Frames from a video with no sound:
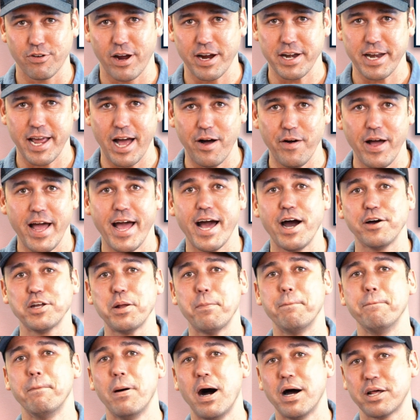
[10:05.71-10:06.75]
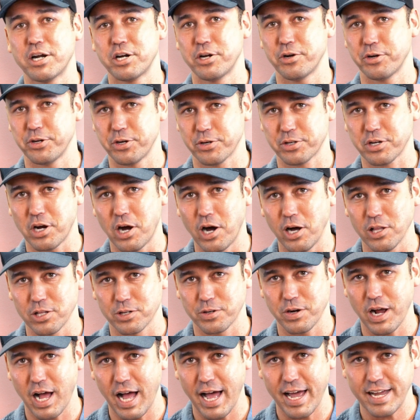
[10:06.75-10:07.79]
right now. How to monitor your
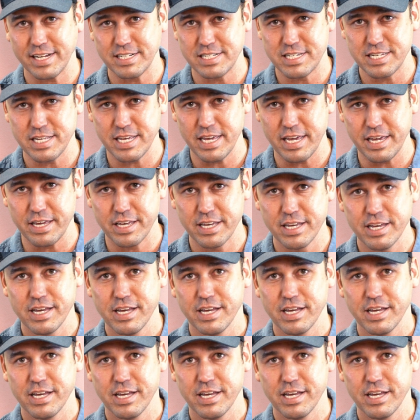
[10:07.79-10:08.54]
caller ID.